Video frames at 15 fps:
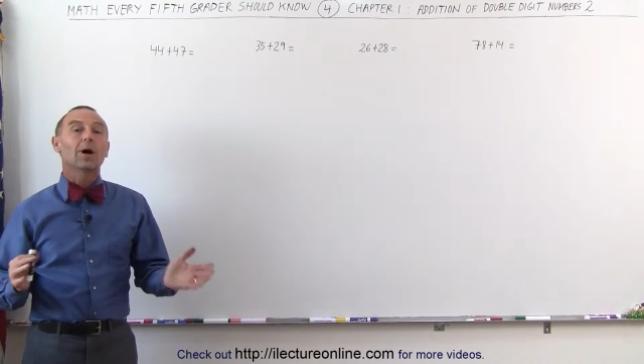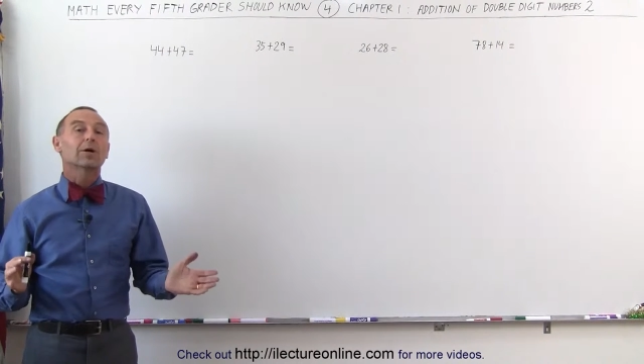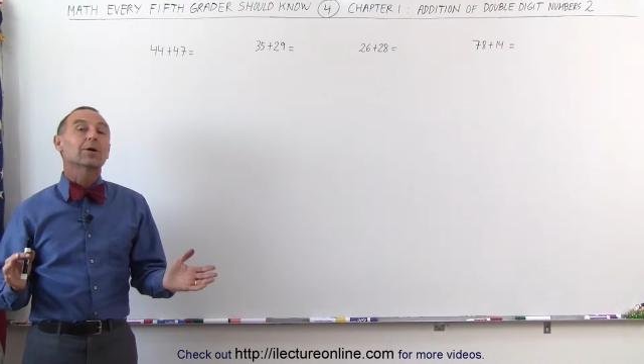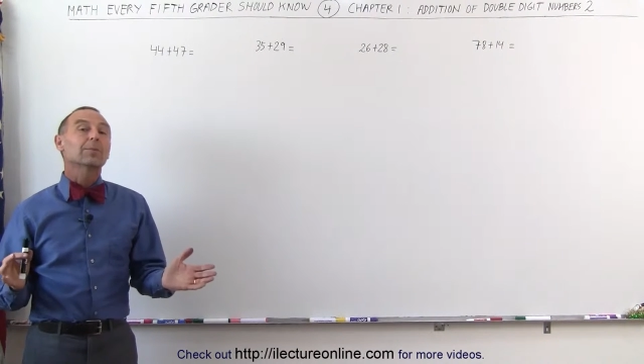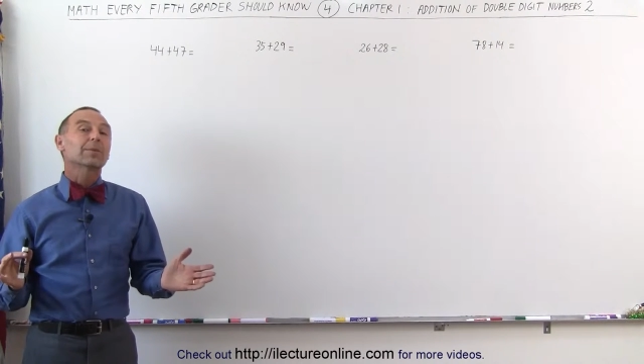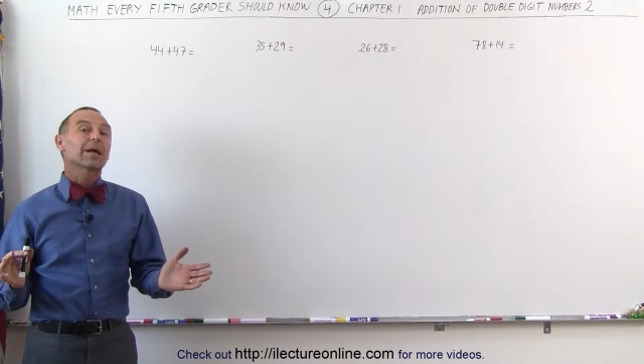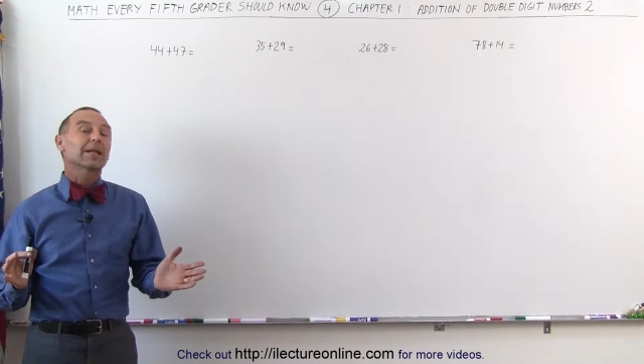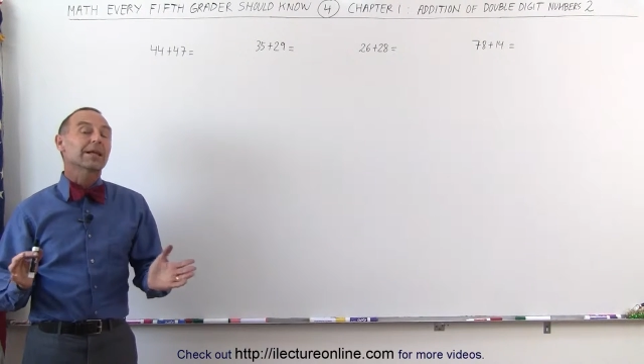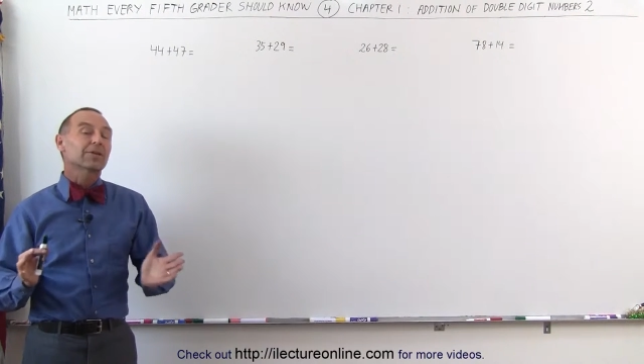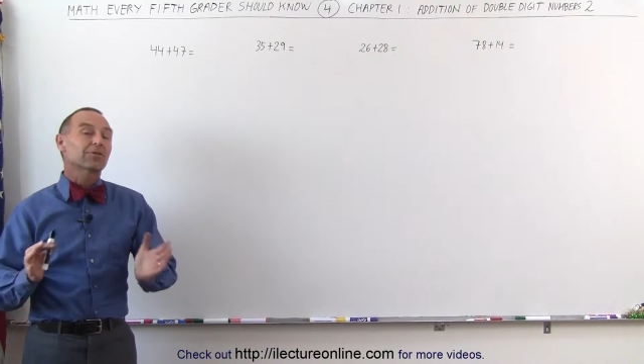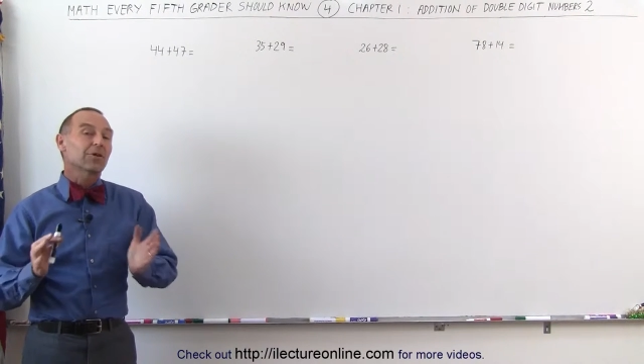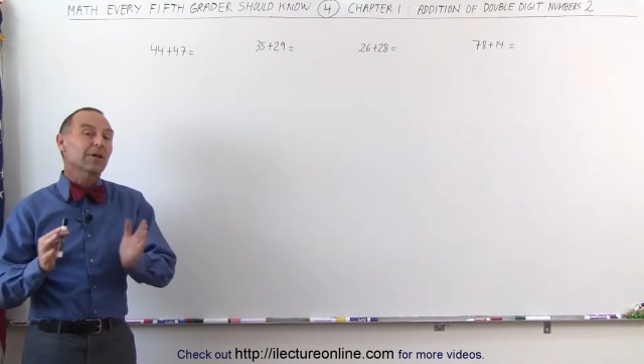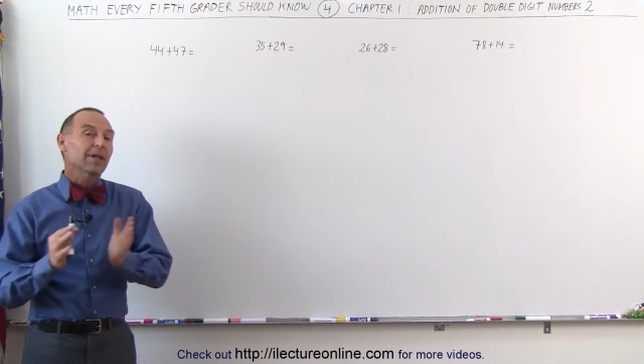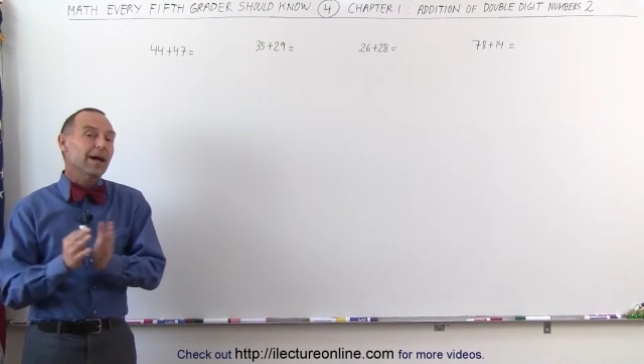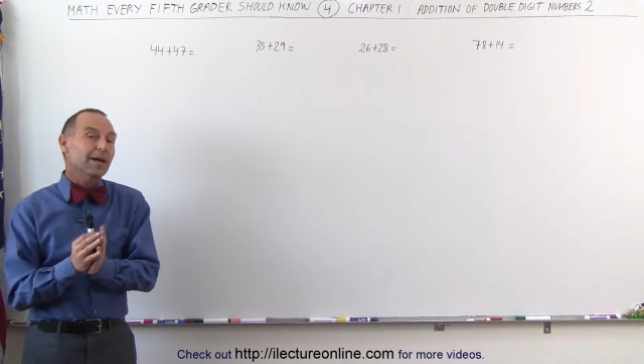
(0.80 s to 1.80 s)
Welcome to
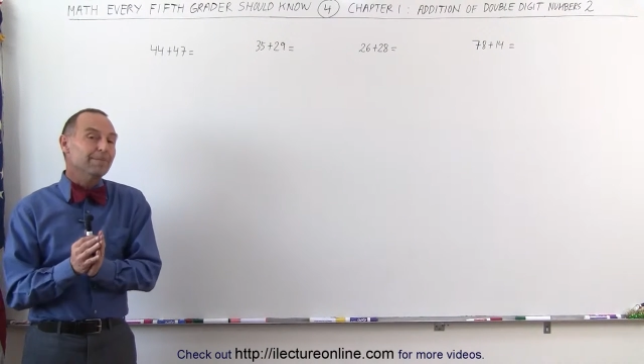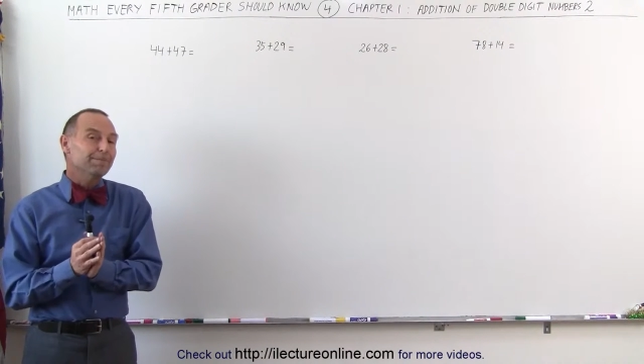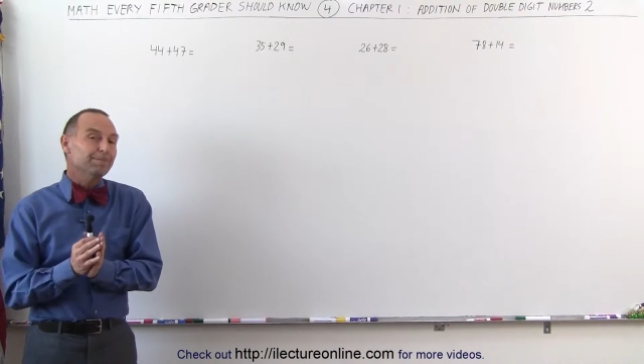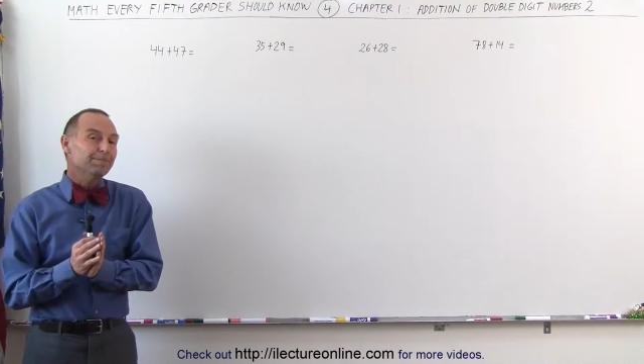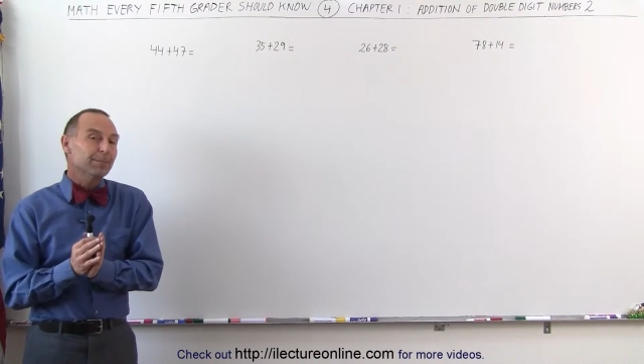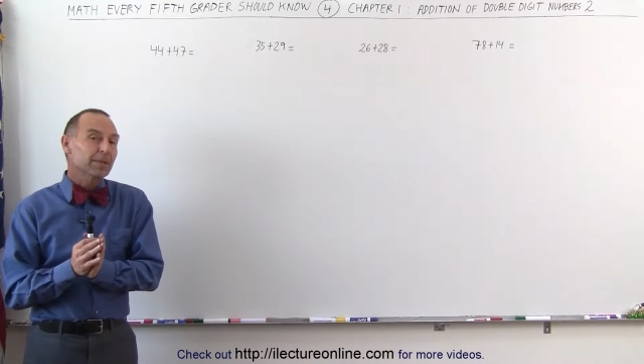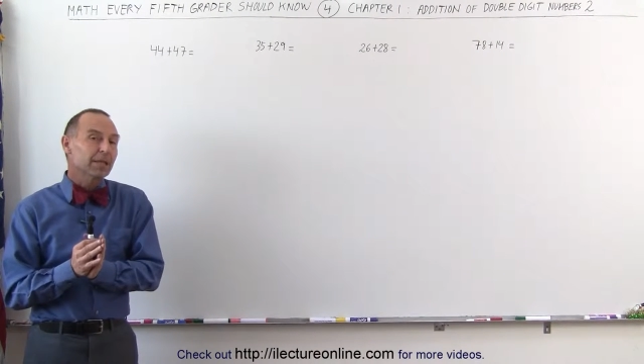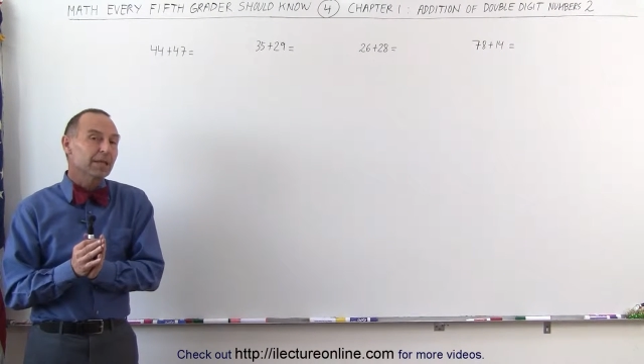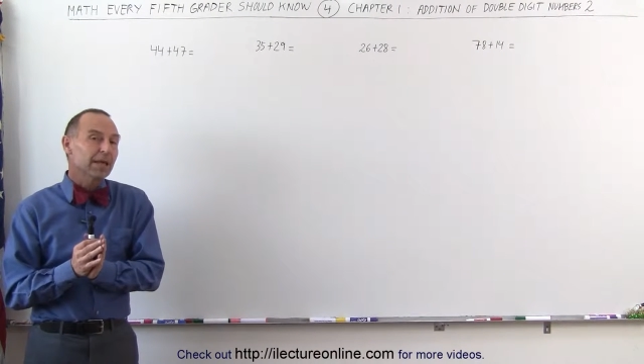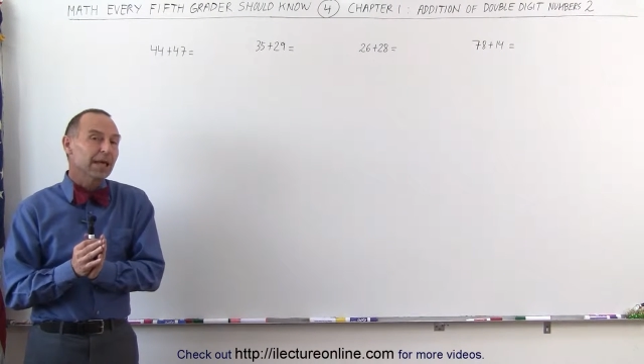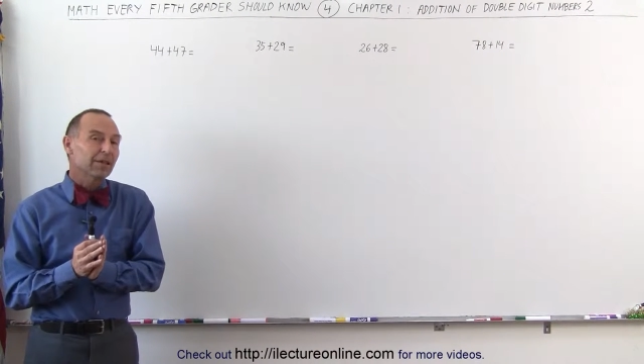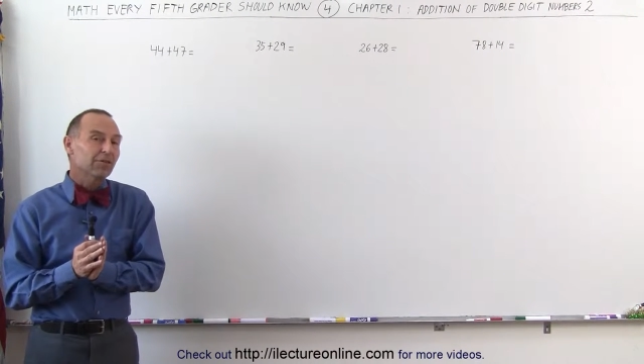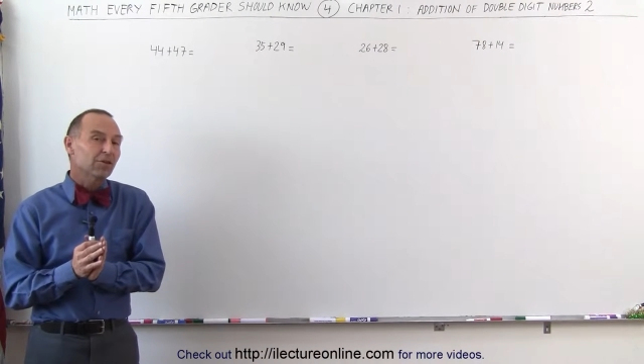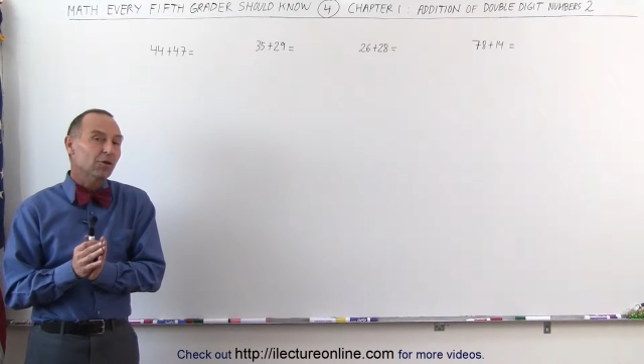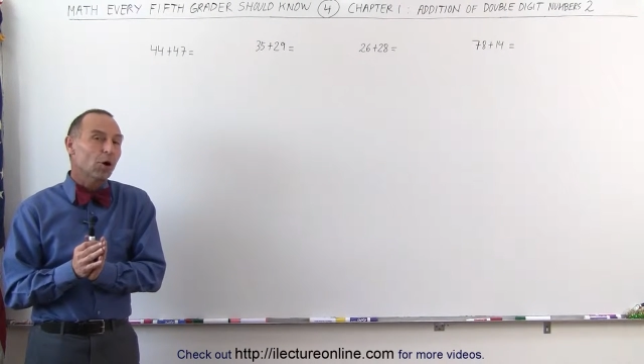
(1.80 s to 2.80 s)
iLectureOnline. As